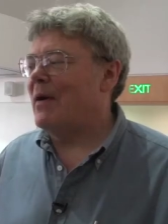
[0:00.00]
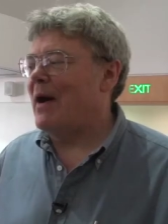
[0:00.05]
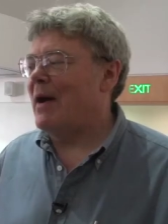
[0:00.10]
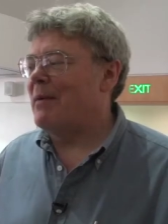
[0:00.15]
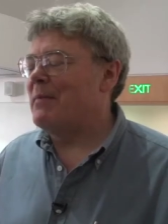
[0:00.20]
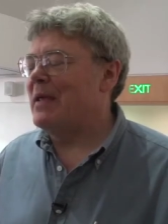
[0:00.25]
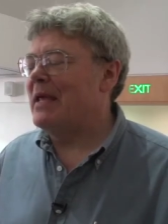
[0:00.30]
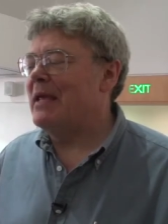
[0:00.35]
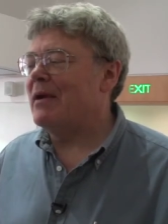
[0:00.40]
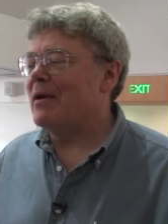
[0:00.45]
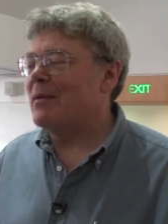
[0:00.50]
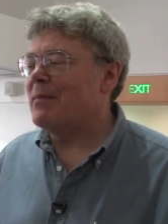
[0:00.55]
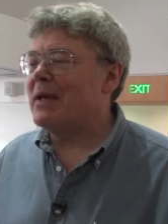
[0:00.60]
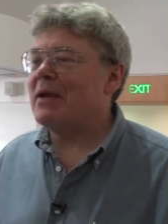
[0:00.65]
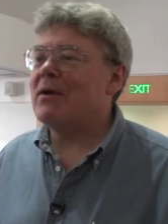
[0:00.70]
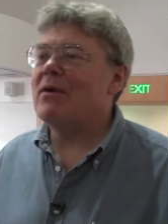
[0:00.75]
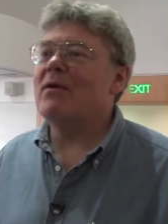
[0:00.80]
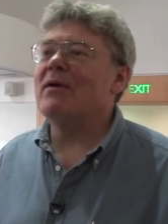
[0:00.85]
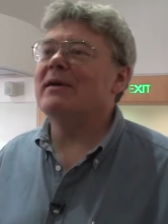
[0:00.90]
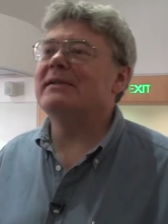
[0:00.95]
I'm here
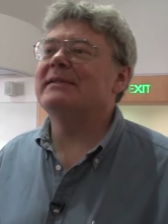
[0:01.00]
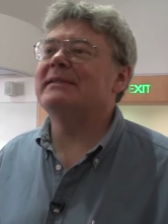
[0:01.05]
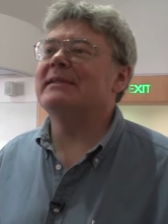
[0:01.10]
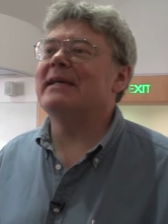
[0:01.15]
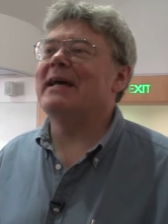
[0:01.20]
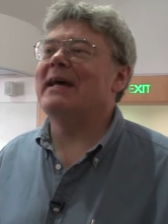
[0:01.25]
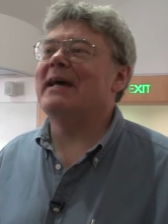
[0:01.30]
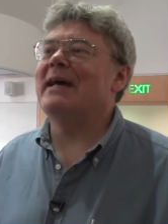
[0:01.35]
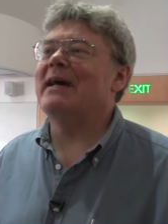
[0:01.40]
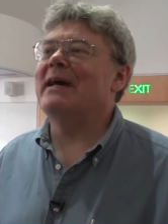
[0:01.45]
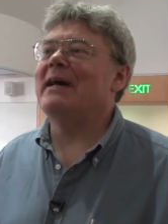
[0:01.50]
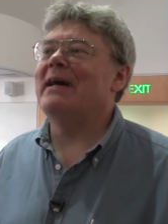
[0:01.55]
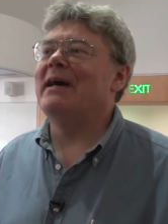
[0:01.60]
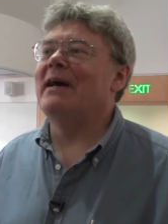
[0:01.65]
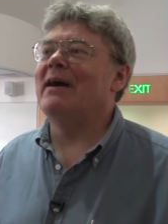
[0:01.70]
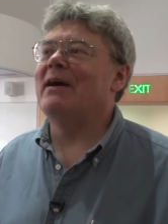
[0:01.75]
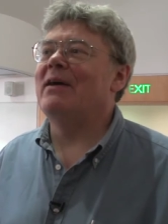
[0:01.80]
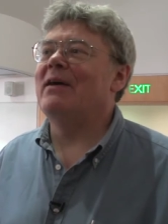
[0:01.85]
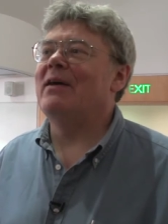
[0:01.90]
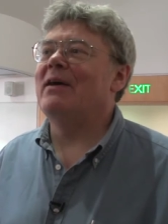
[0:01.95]
because
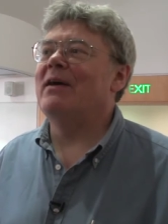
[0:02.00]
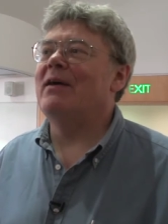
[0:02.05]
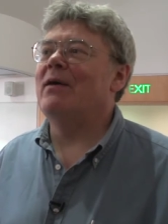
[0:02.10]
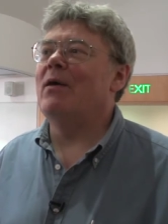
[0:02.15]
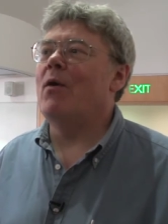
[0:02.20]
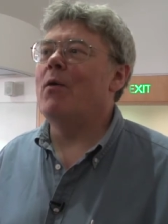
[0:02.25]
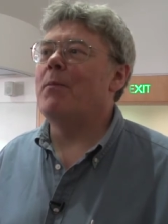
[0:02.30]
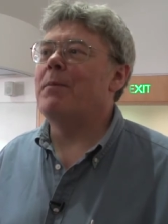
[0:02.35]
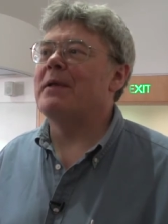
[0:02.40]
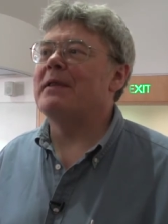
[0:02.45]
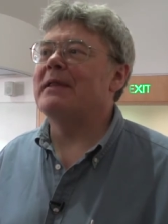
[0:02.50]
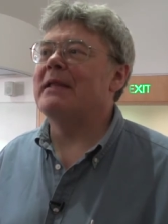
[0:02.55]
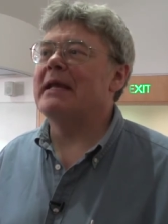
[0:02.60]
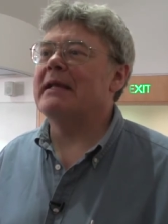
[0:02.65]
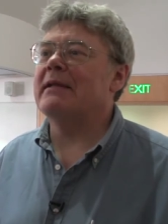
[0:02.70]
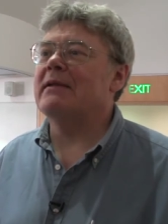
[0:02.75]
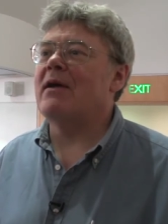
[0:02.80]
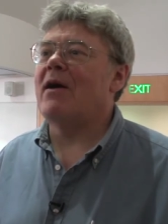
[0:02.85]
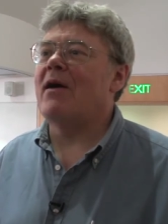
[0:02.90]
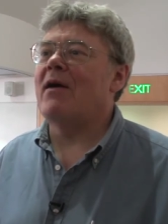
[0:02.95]
uh, uh, open
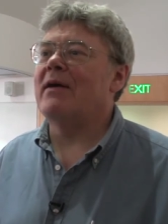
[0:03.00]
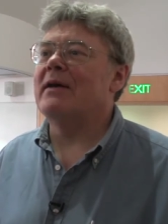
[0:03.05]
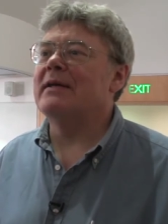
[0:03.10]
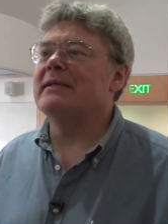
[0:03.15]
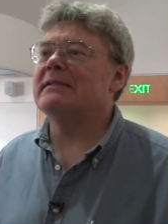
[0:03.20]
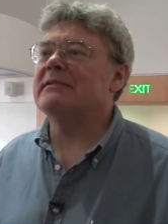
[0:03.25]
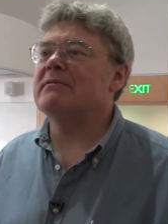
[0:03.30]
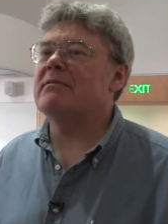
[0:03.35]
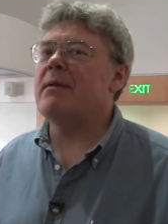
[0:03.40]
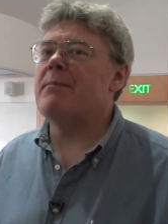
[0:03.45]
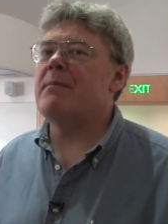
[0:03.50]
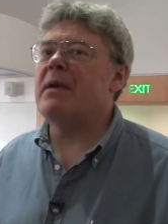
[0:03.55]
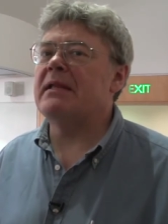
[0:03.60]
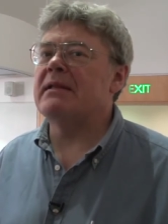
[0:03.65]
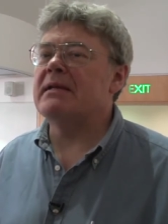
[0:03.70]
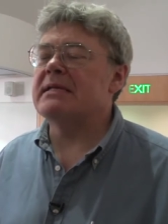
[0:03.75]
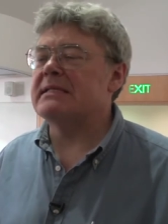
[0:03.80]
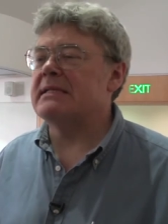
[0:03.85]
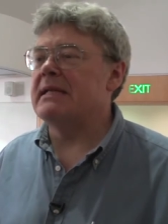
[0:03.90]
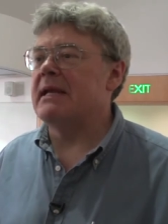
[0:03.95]
data is
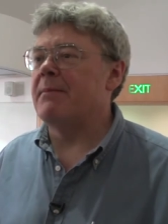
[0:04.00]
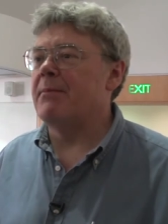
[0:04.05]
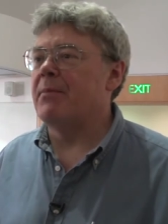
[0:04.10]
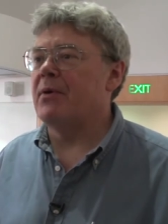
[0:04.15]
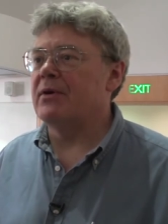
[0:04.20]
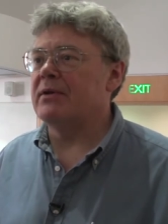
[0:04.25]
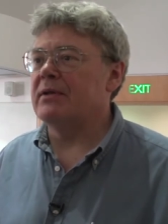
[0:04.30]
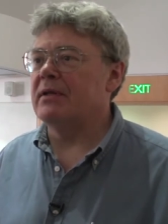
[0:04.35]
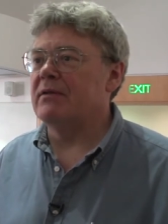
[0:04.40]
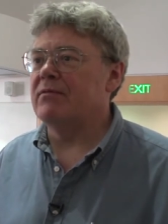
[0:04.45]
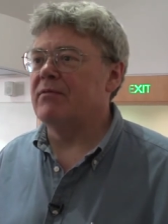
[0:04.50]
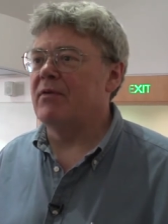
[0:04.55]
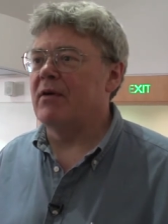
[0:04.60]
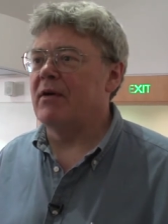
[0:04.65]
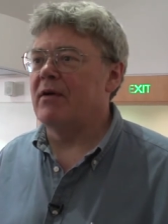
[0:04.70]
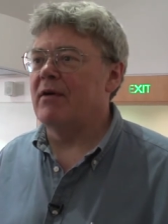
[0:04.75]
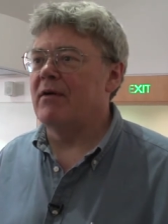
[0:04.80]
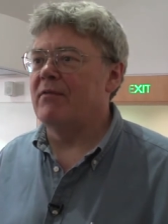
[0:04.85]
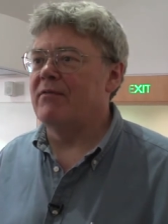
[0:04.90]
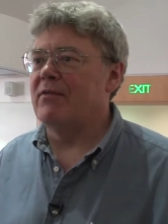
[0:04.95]
tremendously important
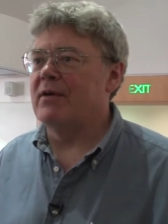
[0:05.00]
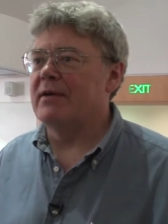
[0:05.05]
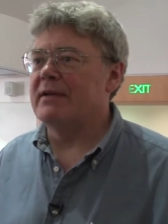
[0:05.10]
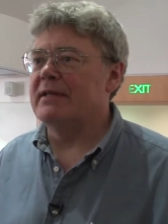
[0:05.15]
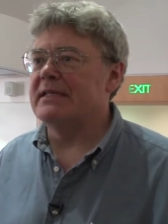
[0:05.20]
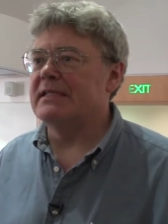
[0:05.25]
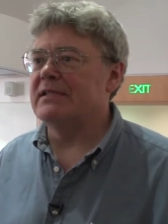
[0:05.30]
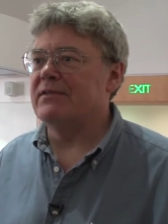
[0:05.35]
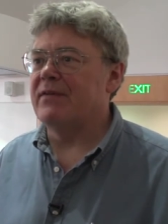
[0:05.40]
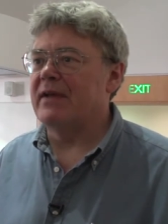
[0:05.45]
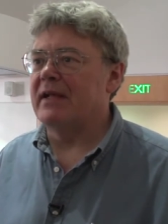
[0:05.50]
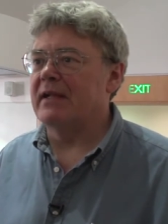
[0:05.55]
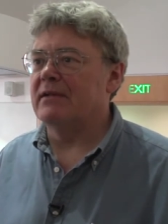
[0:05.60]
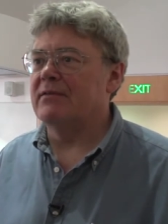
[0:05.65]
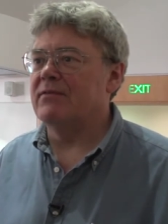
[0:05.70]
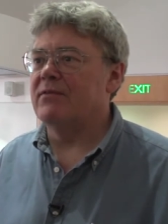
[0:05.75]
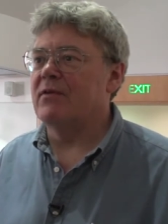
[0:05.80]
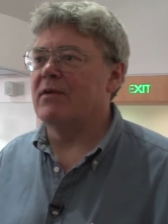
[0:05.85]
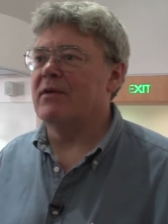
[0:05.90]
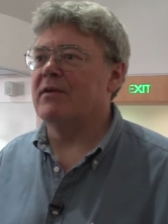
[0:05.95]
for, for this field,
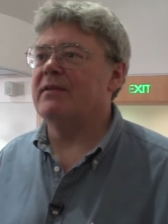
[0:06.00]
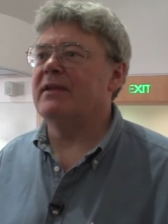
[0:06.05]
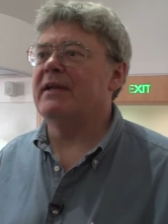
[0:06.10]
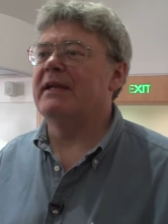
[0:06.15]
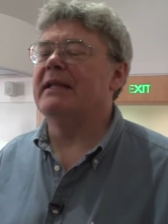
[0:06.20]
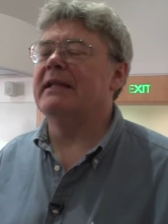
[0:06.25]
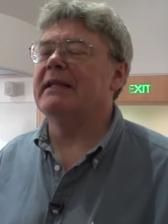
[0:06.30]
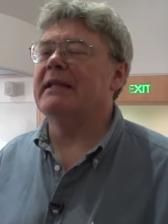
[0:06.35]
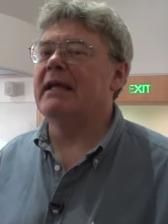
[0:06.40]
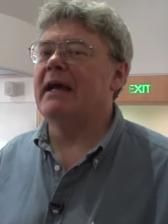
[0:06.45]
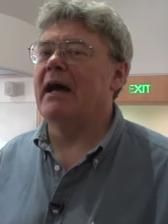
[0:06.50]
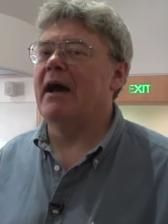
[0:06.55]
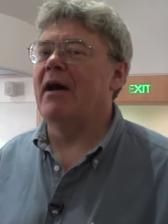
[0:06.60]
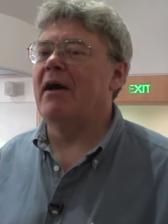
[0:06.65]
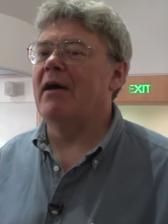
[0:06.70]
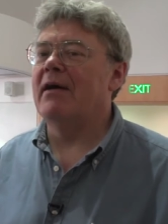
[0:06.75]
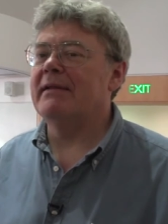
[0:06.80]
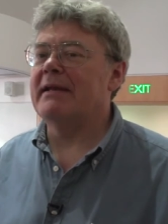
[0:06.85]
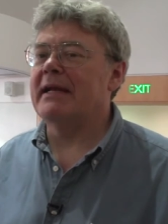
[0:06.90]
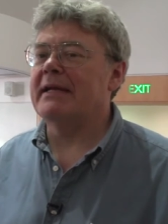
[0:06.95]
for the
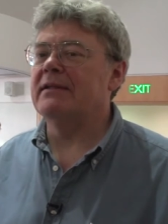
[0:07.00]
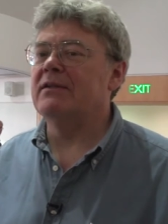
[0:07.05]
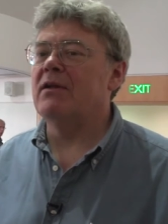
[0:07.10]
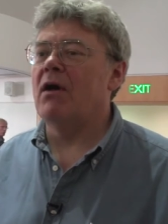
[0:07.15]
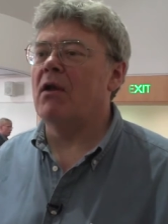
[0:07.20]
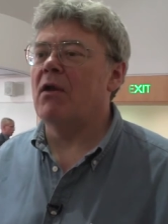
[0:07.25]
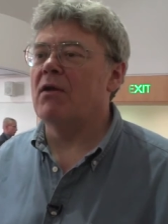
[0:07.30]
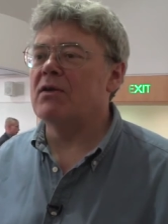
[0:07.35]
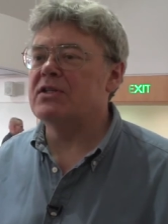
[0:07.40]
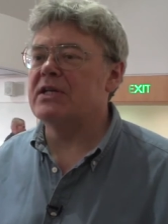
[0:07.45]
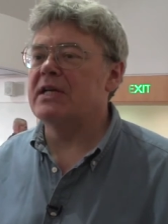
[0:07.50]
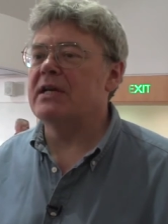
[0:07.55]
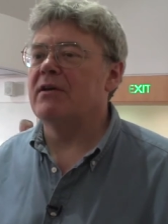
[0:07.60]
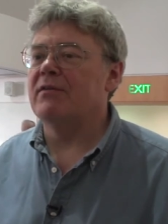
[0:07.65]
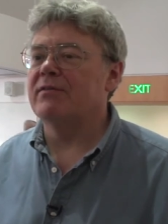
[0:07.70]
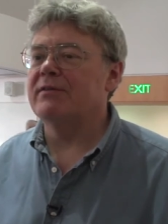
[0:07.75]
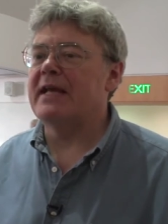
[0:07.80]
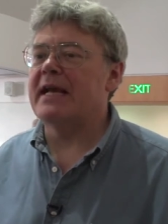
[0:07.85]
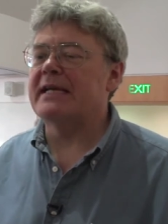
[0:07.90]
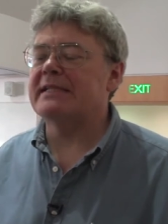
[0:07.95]
uh, technology
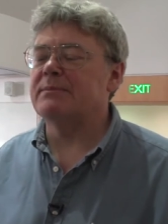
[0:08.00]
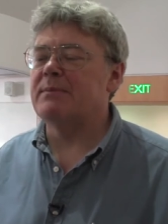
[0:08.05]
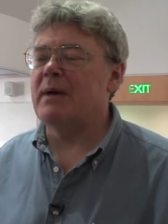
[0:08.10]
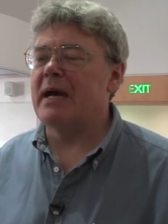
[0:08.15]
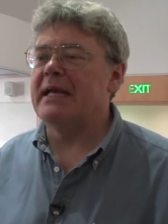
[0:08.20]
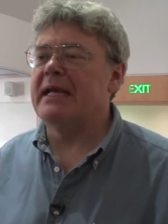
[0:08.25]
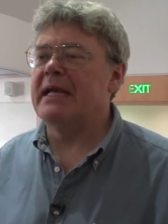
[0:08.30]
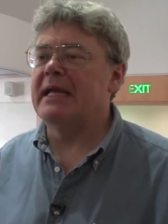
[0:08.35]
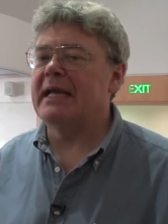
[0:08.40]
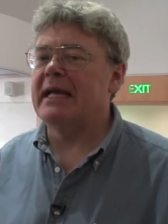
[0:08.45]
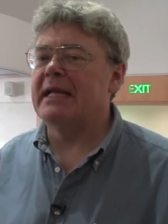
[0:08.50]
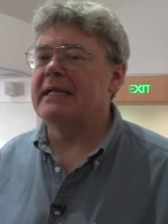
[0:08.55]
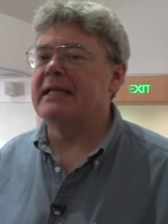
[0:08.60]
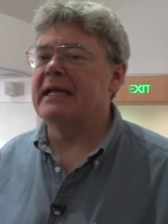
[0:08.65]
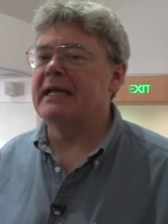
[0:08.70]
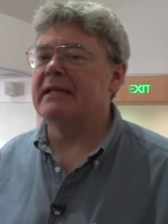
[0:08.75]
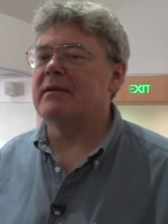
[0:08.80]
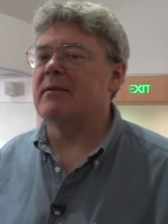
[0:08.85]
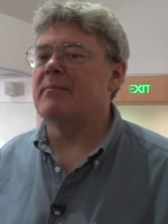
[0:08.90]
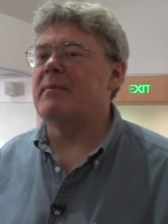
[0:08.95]
of text mining and
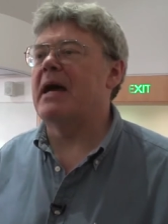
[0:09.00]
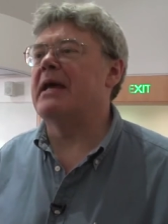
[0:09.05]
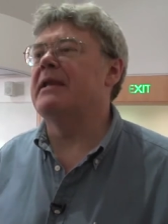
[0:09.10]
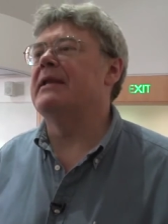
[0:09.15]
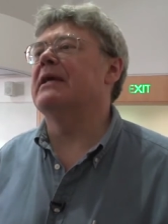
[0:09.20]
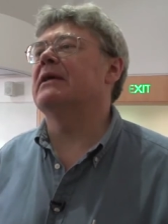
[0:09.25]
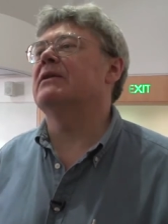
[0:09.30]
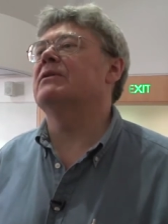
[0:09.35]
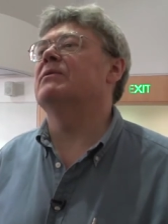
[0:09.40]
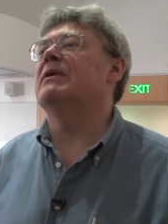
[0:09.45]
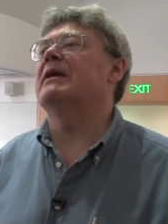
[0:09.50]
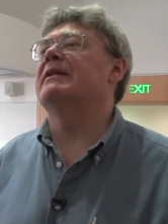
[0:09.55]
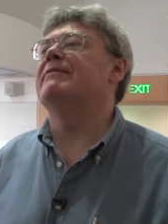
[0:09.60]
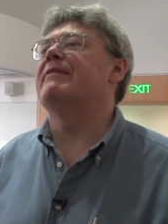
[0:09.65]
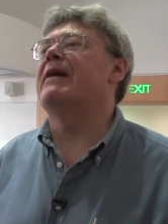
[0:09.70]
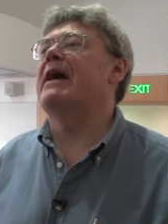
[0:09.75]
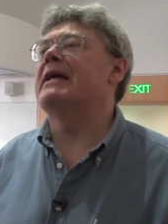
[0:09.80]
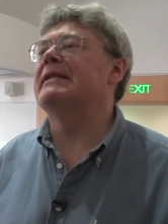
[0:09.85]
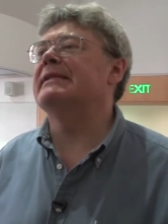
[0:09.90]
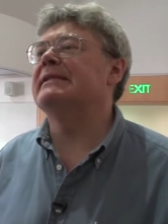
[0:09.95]
data mining to
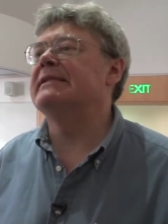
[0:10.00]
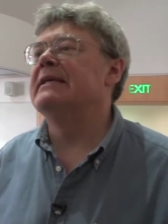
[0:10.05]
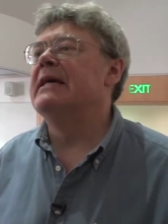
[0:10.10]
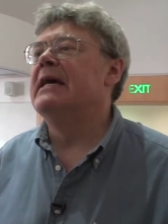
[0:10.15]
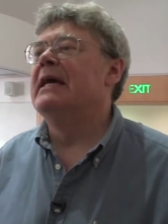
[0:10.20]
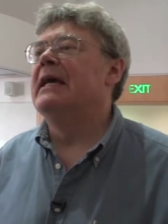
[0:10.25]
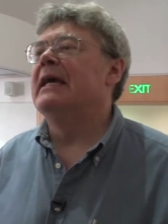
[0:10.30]
advance.